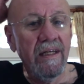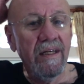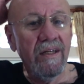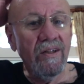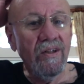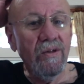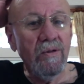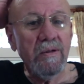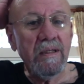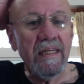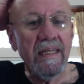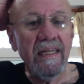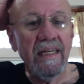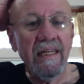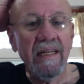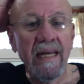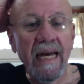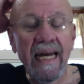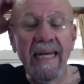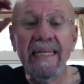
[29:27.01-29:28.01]

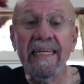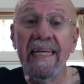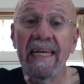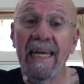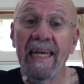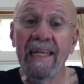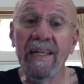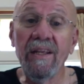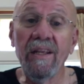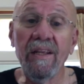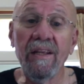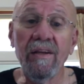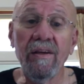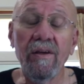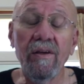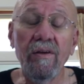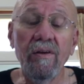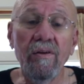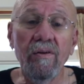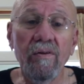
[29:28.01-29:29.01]
I can
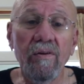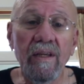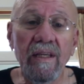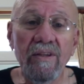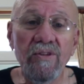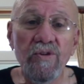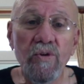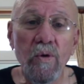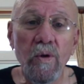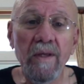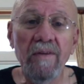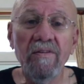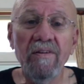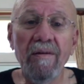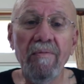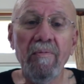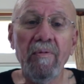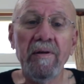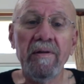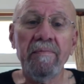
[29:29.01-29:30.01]
enjoy
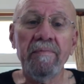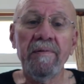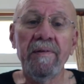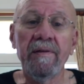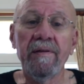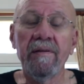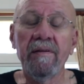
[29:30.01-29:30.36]
someone's